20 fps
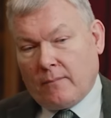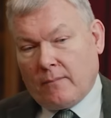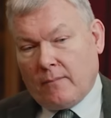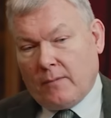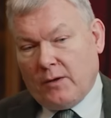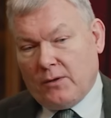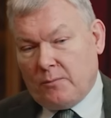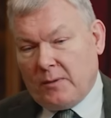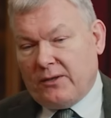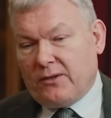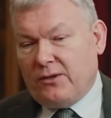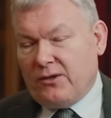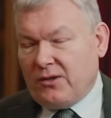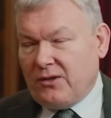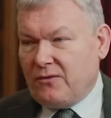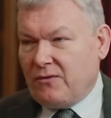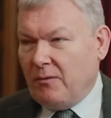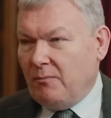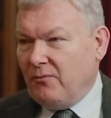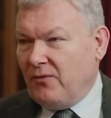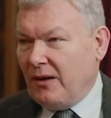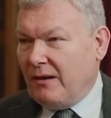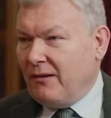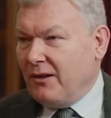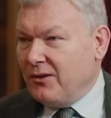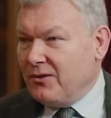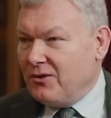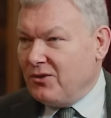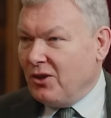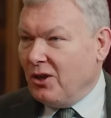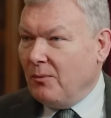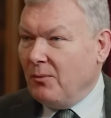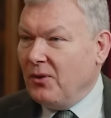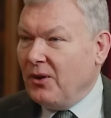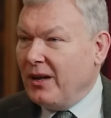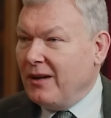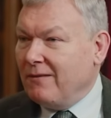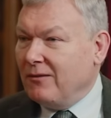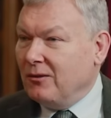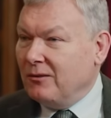there's messages from various German
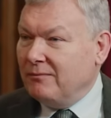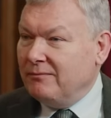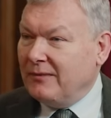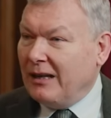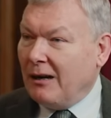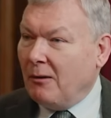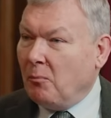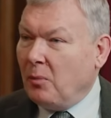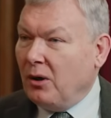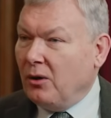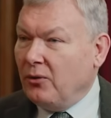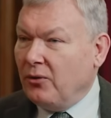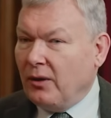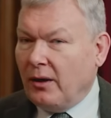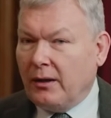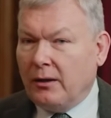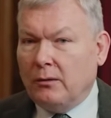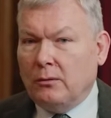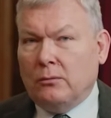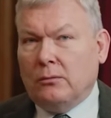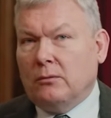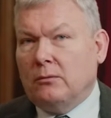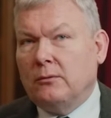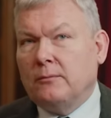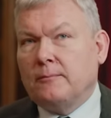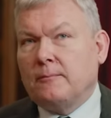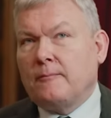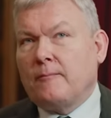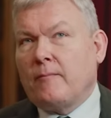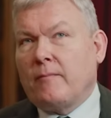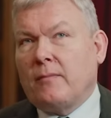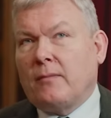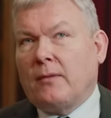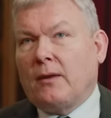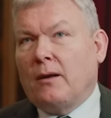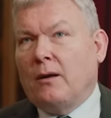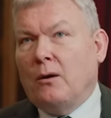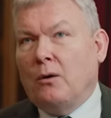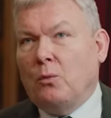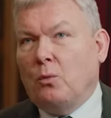naval outposts saying, oh
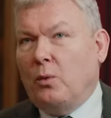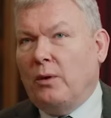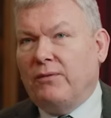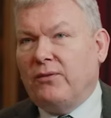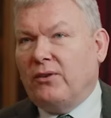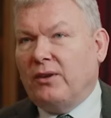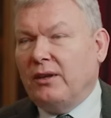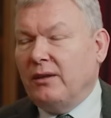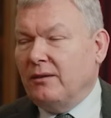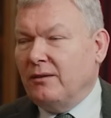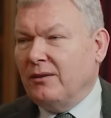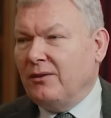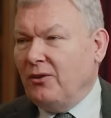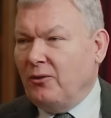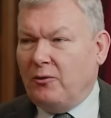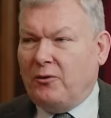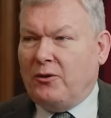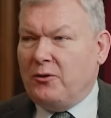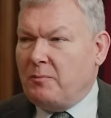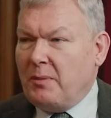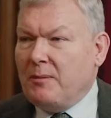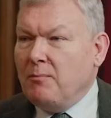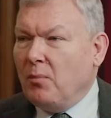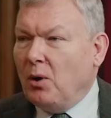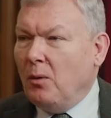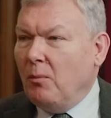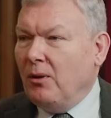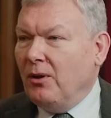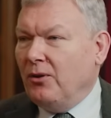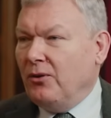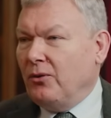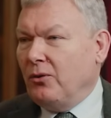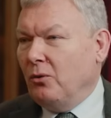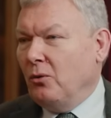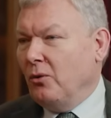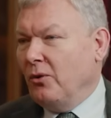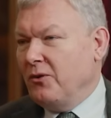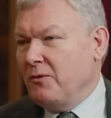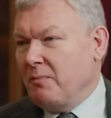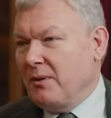we've seen, there's been bombers,
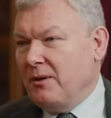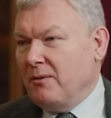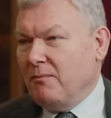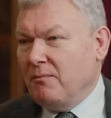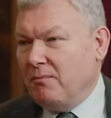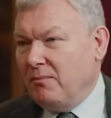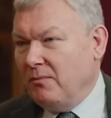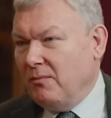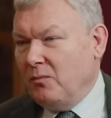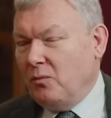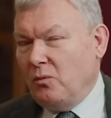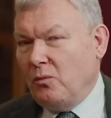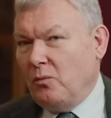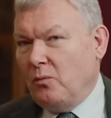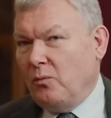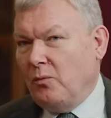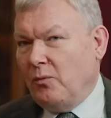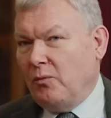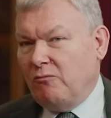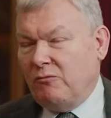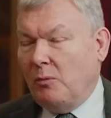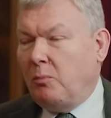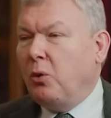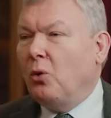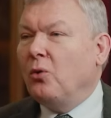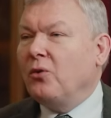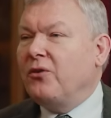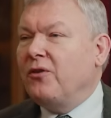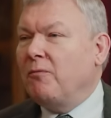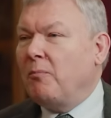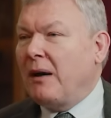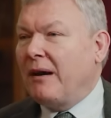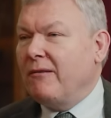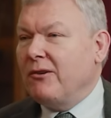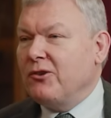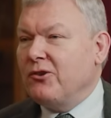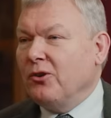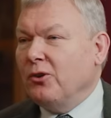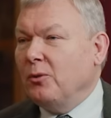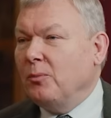or there's been reports of
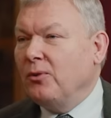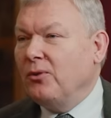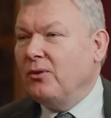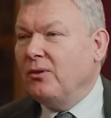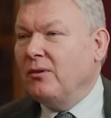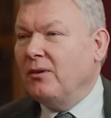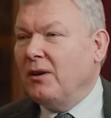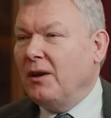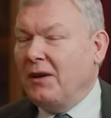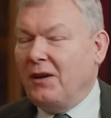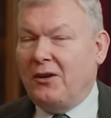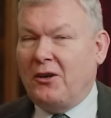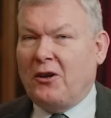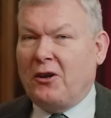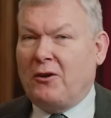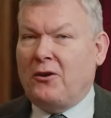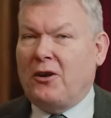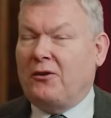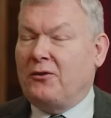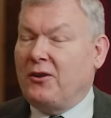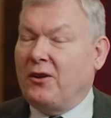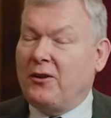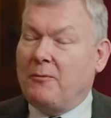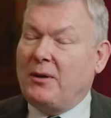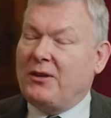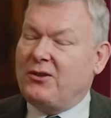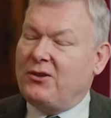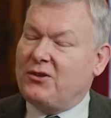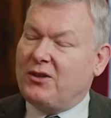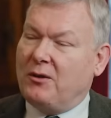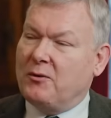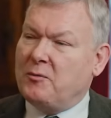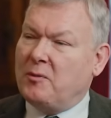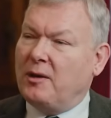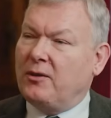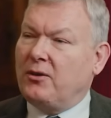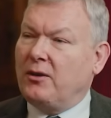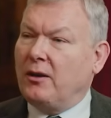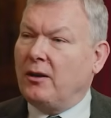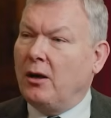paratroops. And then another message comes back
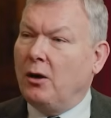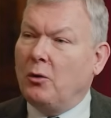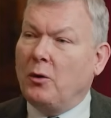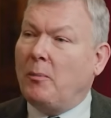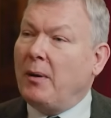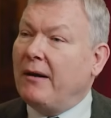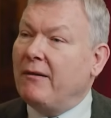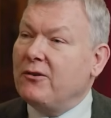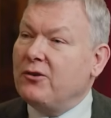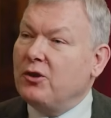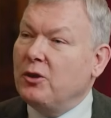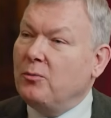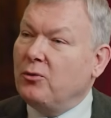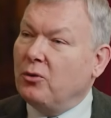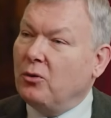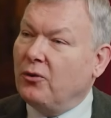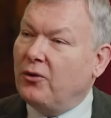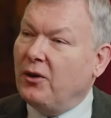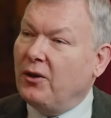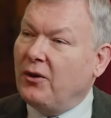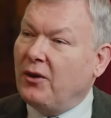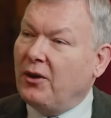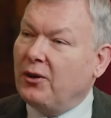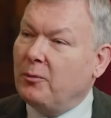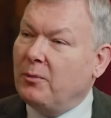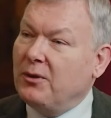saying, the paratroops all turned out to